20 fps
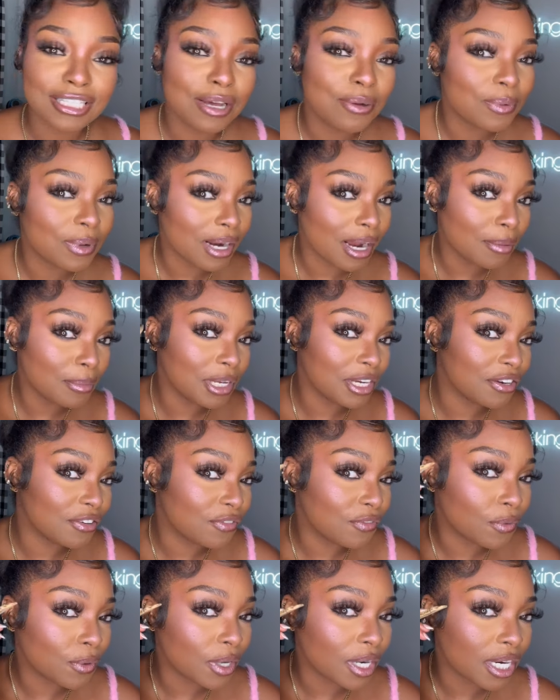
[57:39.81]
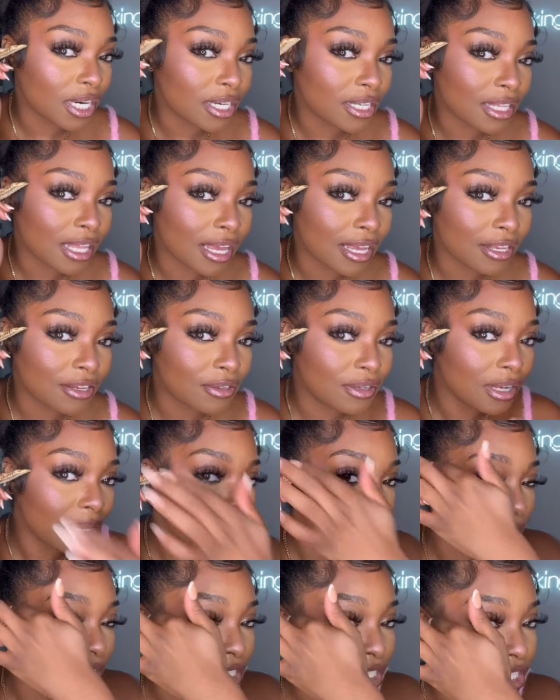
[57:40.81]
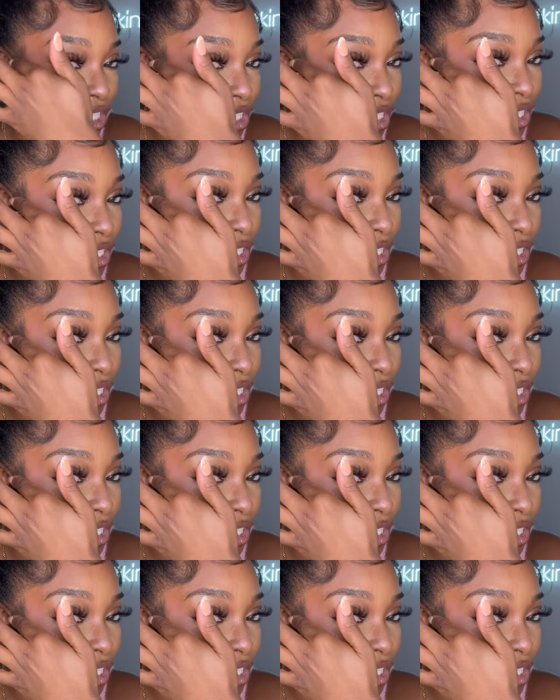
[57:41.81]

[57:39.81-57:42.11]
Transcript: what I'm here for. Like, you're not about to just